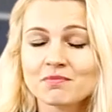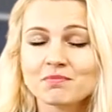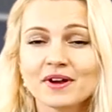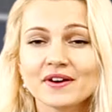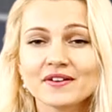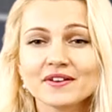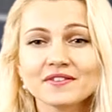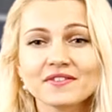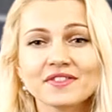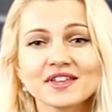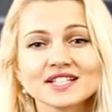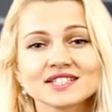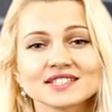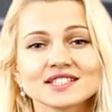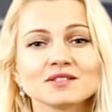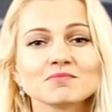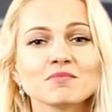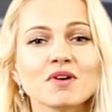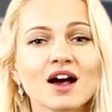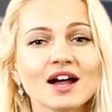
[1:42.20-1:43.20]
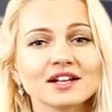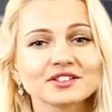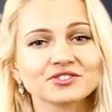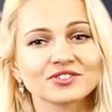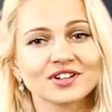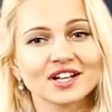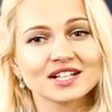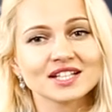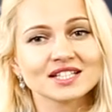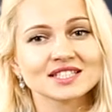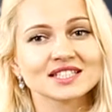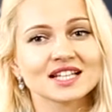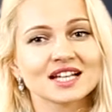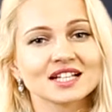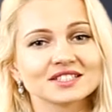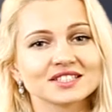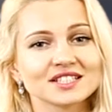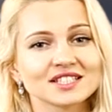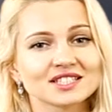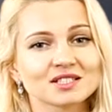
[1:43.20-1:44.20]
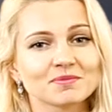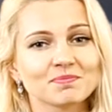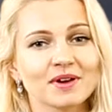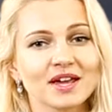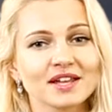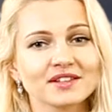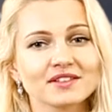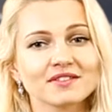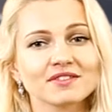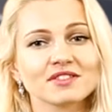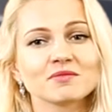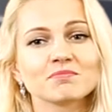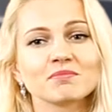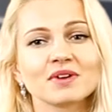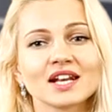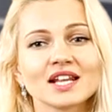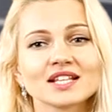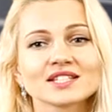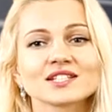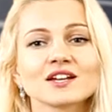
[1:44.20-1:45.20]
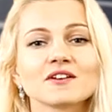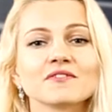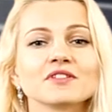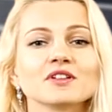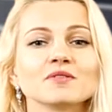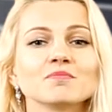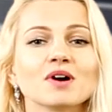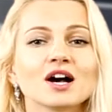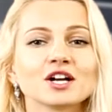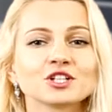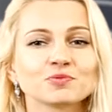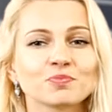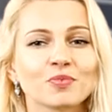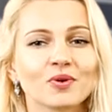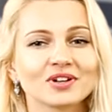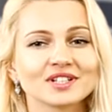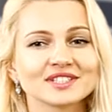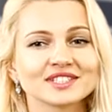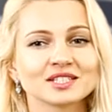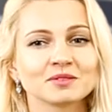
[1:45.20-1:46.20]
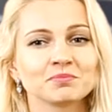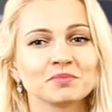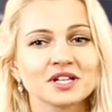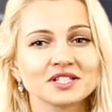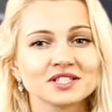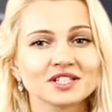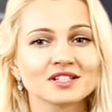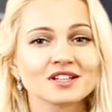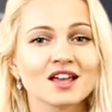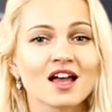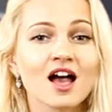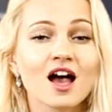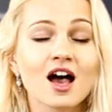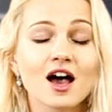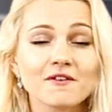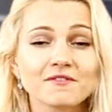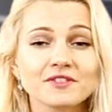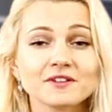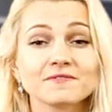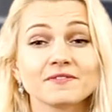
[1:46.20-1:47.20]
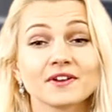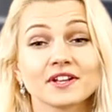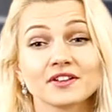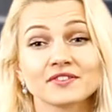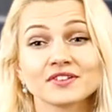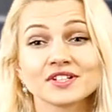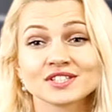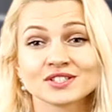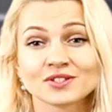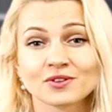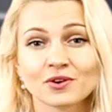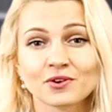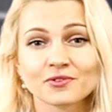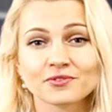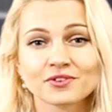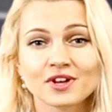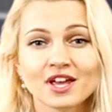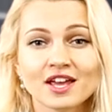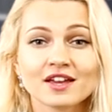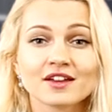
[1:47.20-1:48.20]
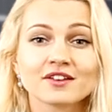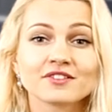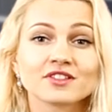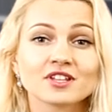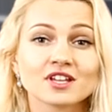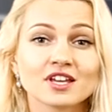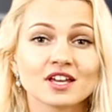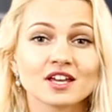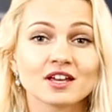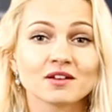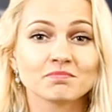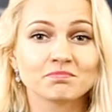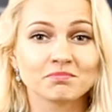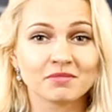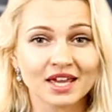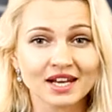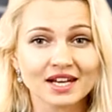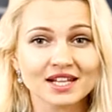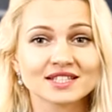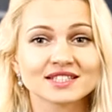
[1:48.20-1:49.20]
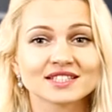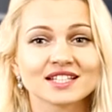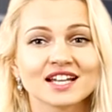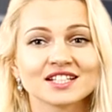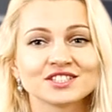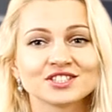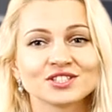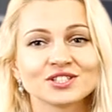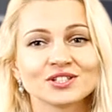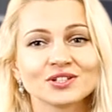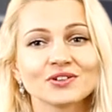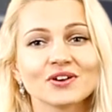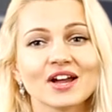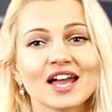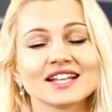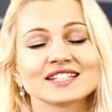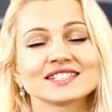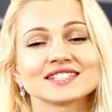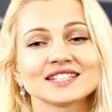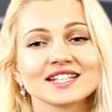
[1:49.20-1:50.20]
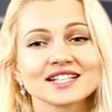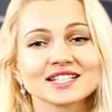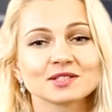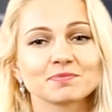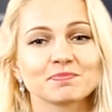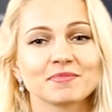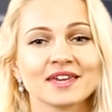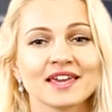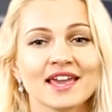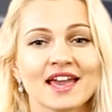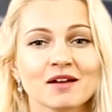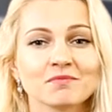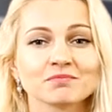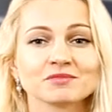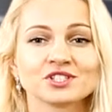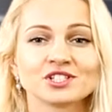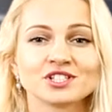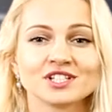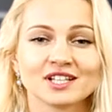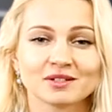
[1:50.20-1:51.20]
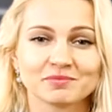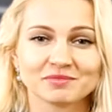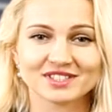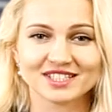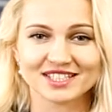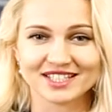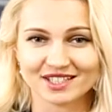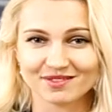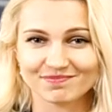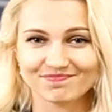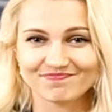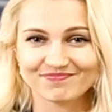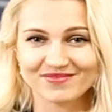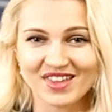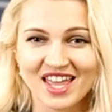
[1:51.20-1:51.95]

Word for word: Bearing this in mind, readers are anticipating the minutes of the March policy meeting of the Federal Reserve. The minutes are due at 6 p.m. GMT.